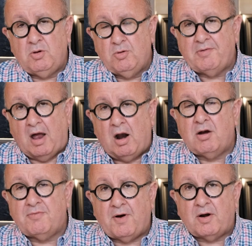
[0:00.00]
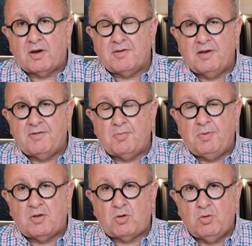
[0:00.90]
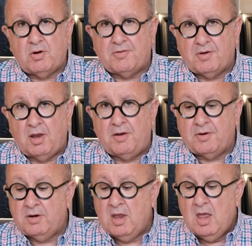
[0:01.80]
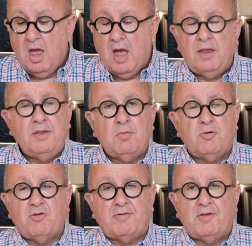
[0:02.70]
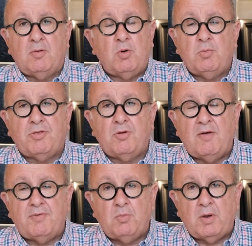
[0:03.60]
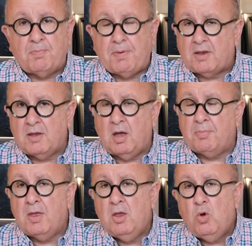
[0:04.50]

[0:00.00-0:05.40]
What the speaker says: use Aardvark, it tends to be the courier to London, and they were just saying we're with you every week picking up.